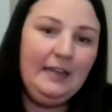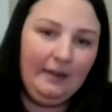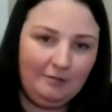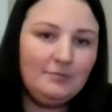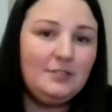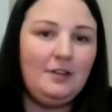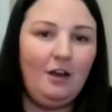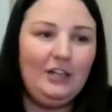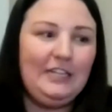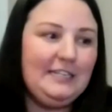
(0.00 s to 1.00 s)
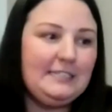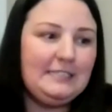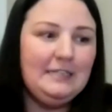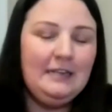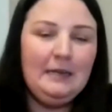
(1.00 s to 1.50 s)
and Ollie is
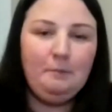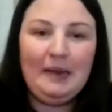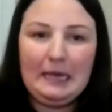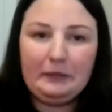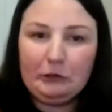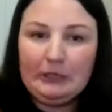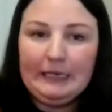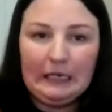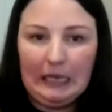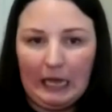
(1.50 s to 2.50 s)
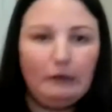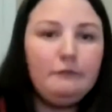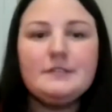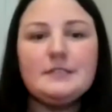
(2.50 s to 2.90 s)
my other little love.